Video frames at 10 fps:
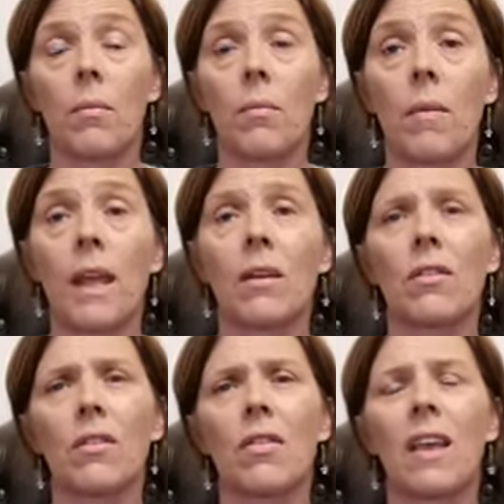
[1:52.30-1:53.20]
makes
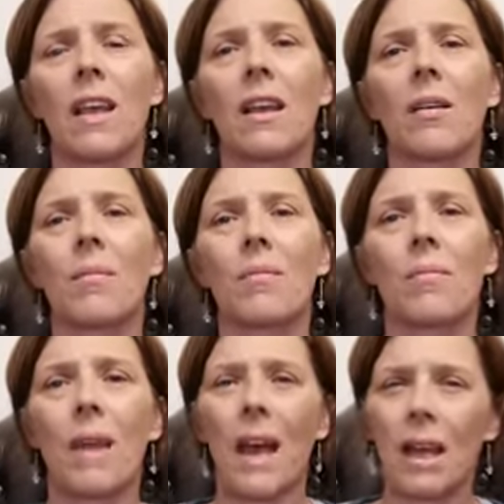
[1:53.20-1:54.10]
us think,
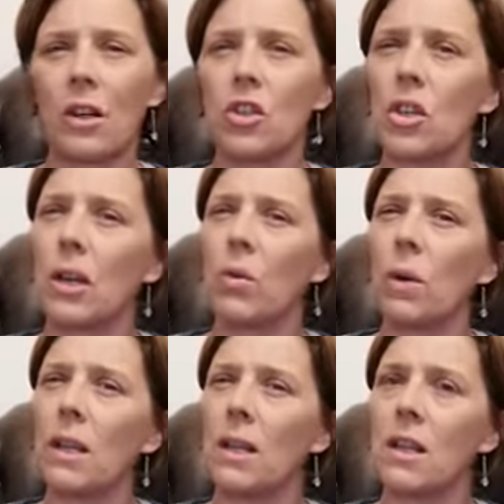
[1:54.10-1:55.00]
actually,
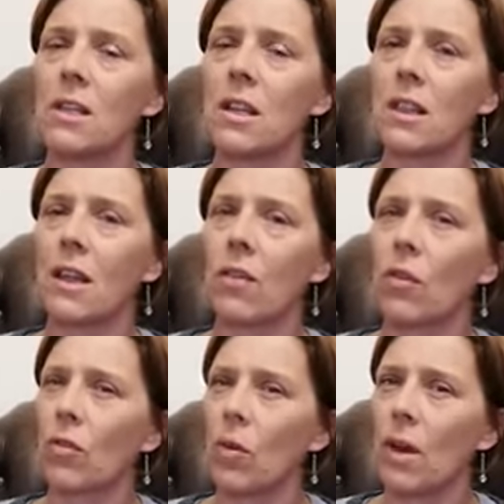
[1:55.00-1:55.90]
we need to think
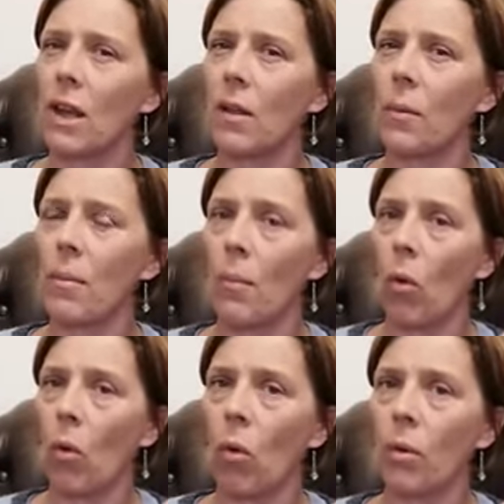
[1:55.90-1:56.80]
this through a little bit
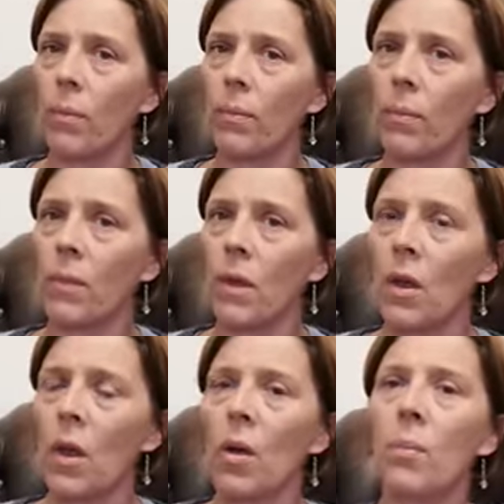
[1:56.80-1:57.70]
more,
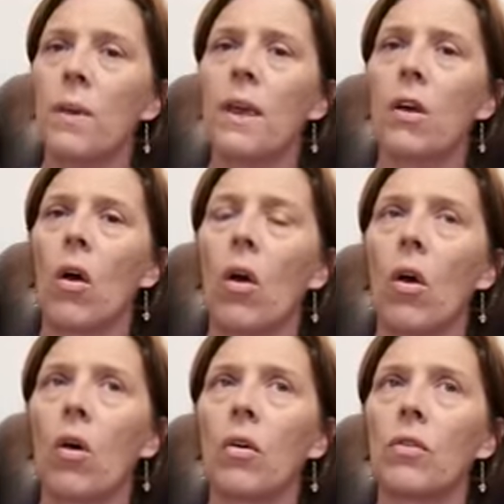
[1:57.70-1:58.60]

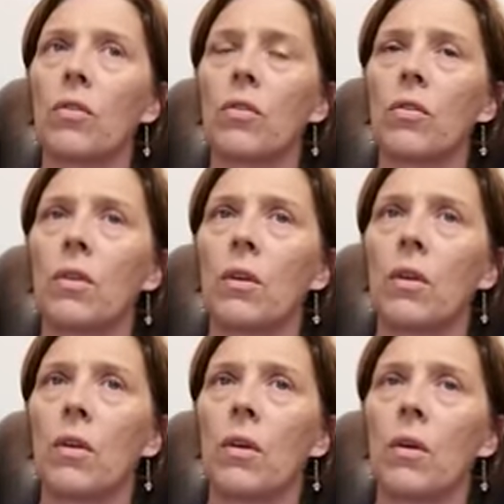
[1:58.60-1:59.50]
because
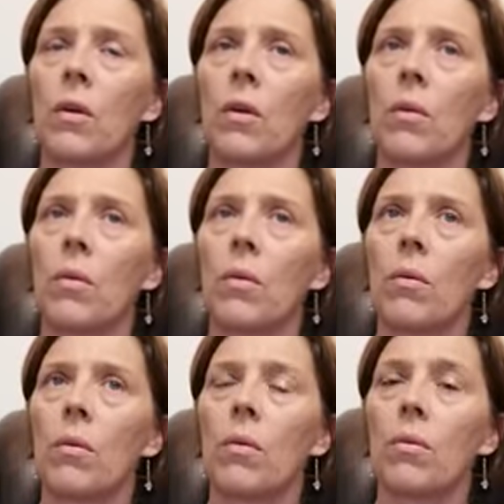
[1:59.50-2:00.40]

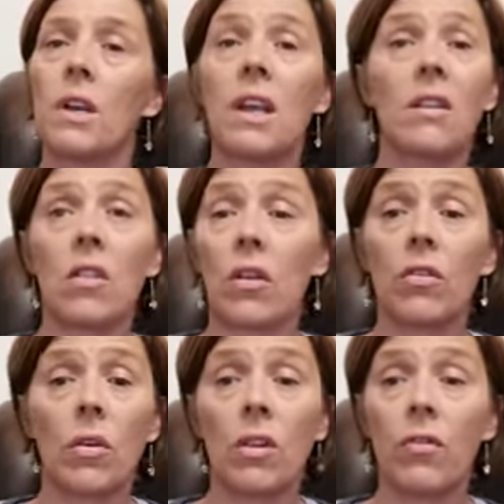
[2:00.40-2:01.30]
the needs are
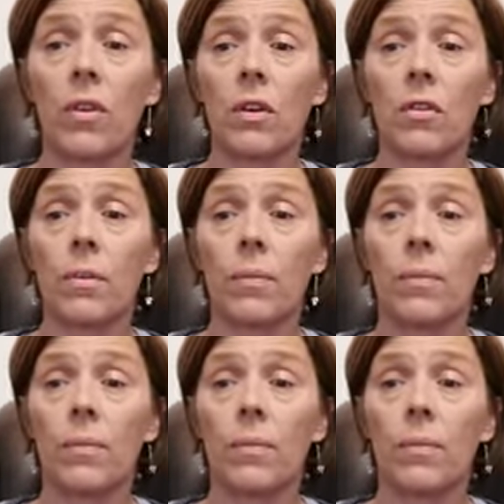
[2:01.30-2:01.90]
so different.